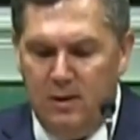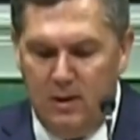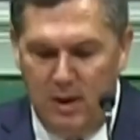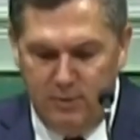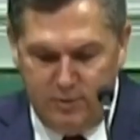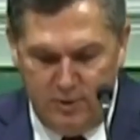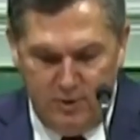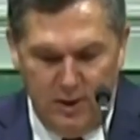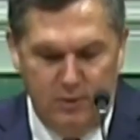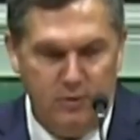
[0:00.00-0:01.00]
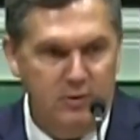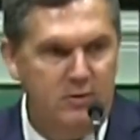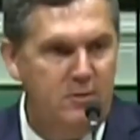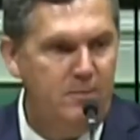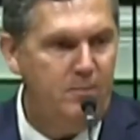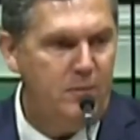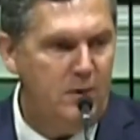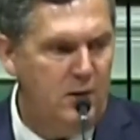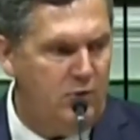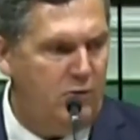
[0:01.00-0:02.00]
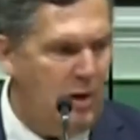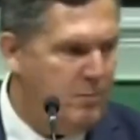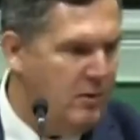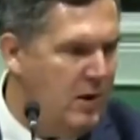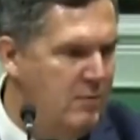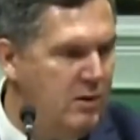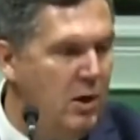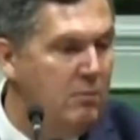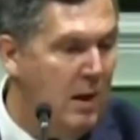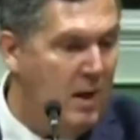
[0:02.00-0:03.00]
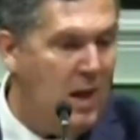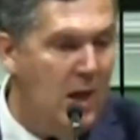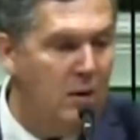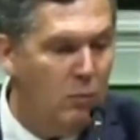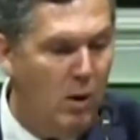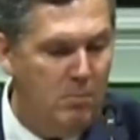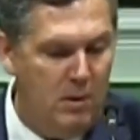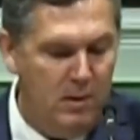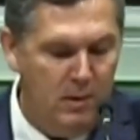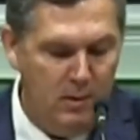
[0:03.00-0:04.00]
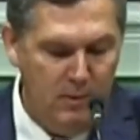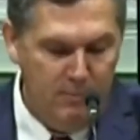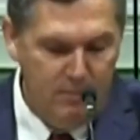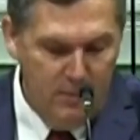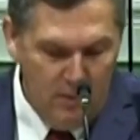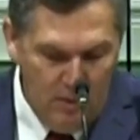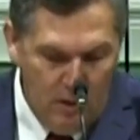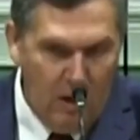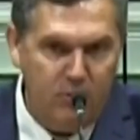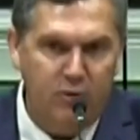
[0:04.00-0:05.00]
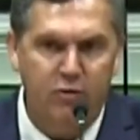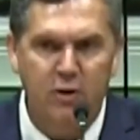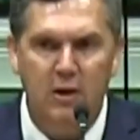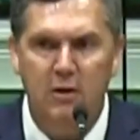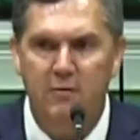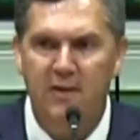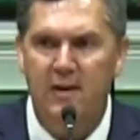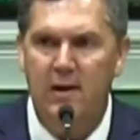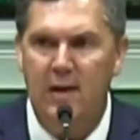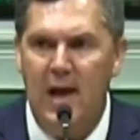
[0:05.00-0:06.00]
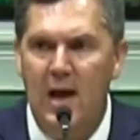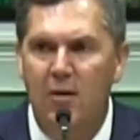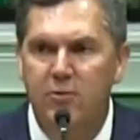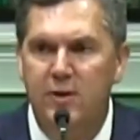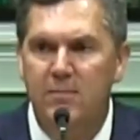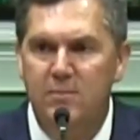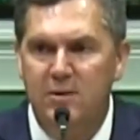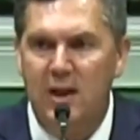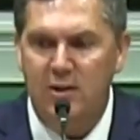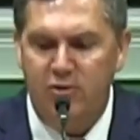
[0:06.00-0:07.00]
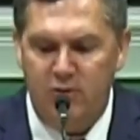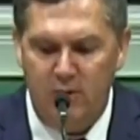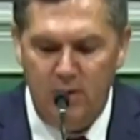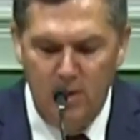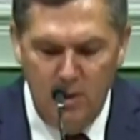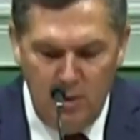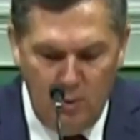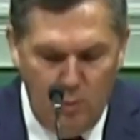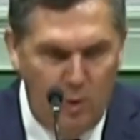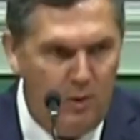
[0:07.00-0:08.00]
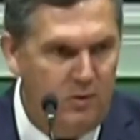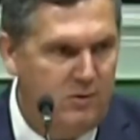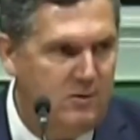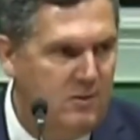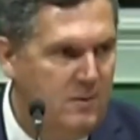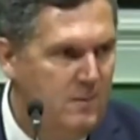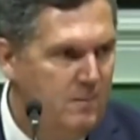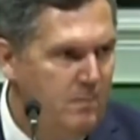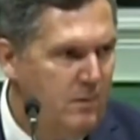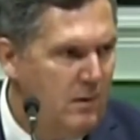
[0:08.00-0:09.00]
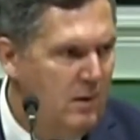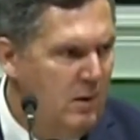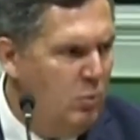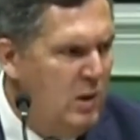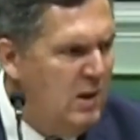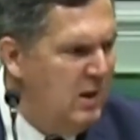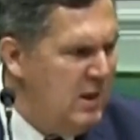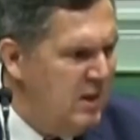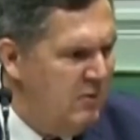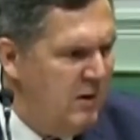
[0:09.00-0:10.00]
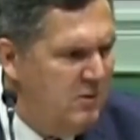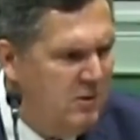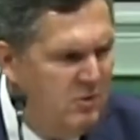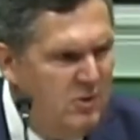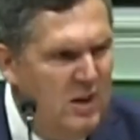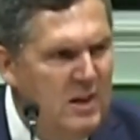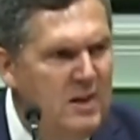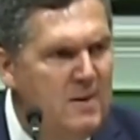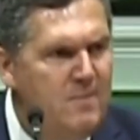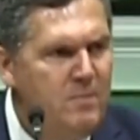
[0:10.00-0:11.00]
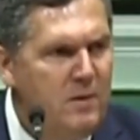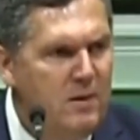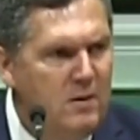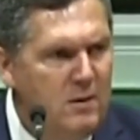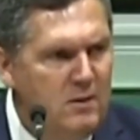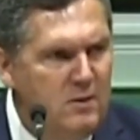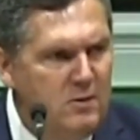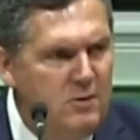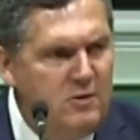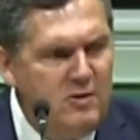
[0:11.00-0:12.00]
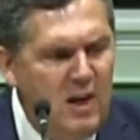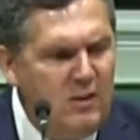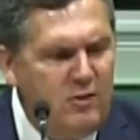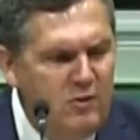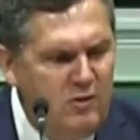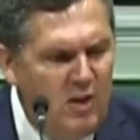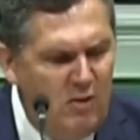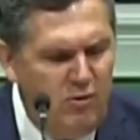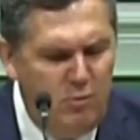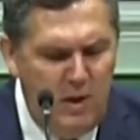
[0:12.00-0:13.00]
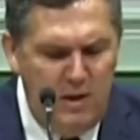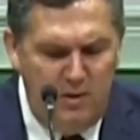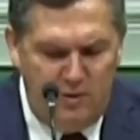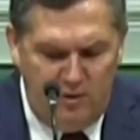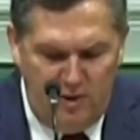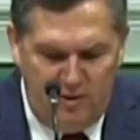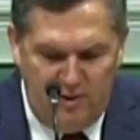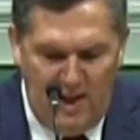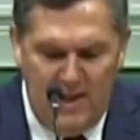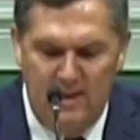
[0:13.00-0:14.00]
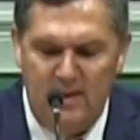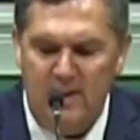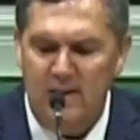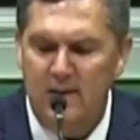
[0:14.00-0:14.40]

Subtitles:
of a seductress. It's a chapter that every young man and woman ought to study to find out how temptation works. And we live in such a sex-saturated society,